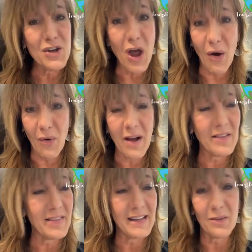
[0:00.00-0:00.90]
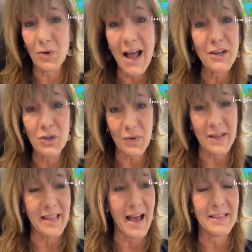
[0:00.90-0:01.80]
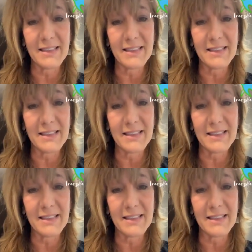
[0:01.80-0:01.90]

no, that we're not doing that.